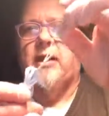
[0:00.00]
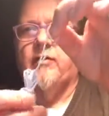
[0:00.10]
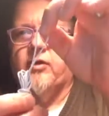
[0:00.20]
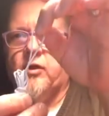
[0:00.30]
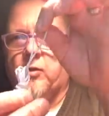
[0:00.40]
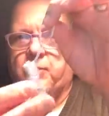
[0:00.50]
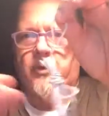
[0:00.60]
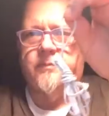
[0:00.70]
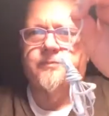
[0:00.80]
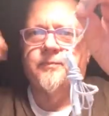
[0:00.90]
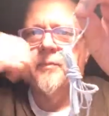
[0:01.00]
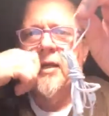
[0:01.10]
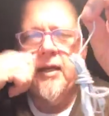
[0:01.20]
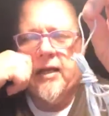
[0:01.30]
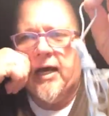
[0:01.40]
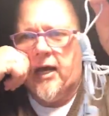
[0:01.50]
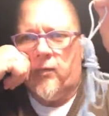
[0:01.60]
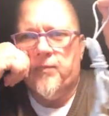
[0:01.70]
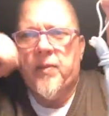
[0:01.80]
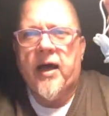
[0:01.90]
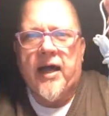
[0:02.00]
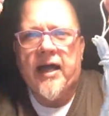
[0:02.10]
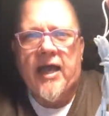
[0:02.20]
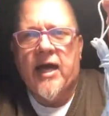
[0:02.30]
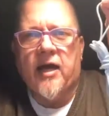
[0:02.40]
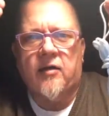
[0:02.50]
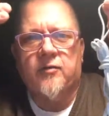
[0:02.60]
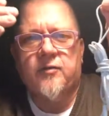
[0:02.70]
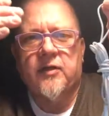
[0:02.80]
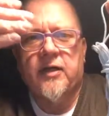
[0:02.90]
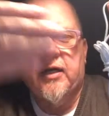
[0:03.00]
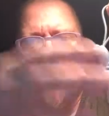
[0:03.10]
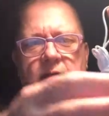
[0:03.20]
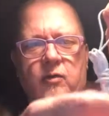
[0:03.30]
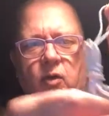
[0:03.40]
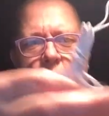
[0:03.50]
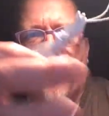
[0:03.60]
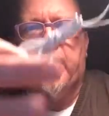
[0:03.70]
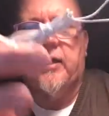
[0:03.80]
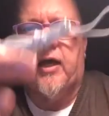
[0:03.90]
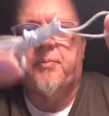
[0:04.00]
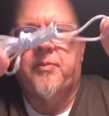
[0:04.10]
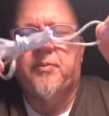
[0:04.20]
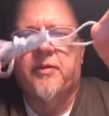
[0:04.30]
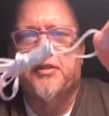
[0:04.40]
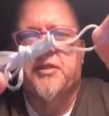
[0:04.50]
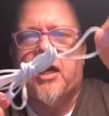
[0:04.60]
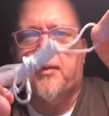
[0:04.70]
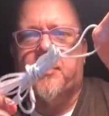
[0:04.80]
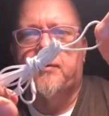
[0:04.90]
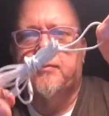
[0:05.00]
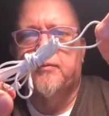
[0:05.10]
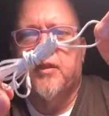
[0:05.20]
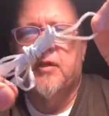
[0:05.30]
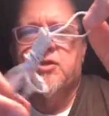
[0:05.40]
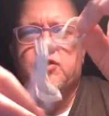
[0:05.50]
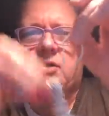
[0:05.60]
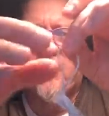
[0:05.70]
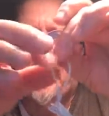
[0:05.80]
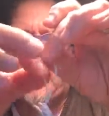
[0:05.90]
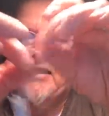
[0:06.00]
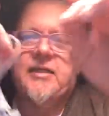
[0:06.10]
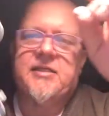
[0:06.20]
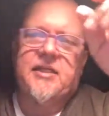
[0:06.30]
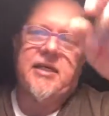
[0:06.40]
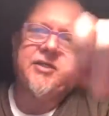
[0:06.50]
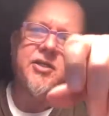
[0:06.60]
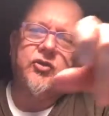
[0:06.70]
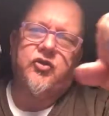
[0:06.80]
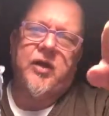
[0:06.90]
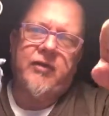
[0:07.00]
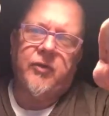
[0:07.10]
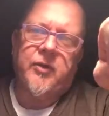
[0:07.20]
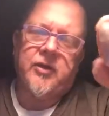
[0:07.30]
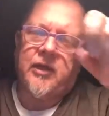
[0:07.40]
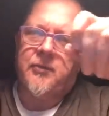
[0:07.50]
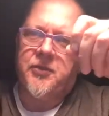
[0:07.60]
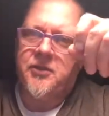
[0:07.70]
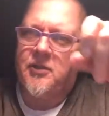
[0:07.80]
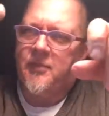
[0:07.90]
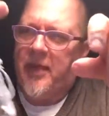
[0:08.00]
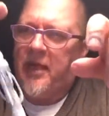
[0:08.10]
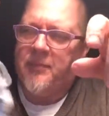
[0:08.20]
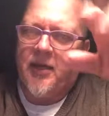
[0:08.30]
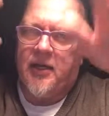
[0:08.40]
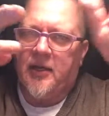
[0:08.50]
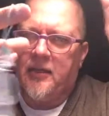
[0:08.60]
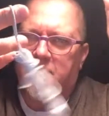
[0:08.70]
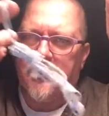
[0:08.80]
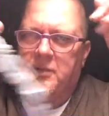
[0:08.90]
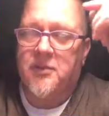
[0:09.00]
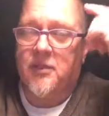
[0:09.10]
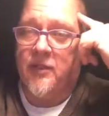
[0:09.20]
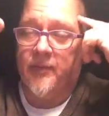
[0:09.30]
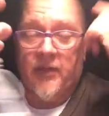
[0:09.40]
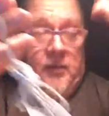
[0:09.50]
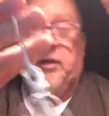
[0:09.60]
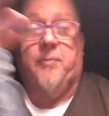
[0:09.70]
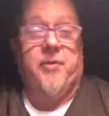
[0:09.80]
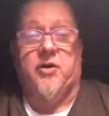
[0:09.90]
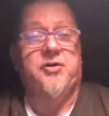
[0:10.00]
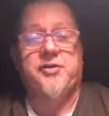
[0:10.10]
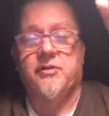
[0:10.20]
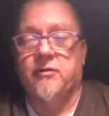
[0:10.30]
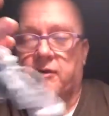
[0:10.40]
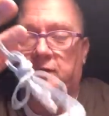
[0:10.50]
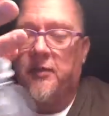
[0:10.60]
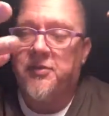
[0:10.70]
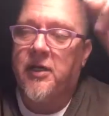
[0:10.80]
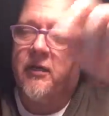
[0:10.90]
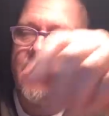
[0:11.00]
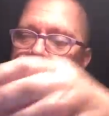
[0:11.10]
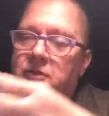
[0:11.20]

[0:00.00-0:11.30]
and give it a little pull. Now, I have coiled up this cable so that it is easy to travel with. I can put this in a backpack. I can put this in a purse if I was carrying a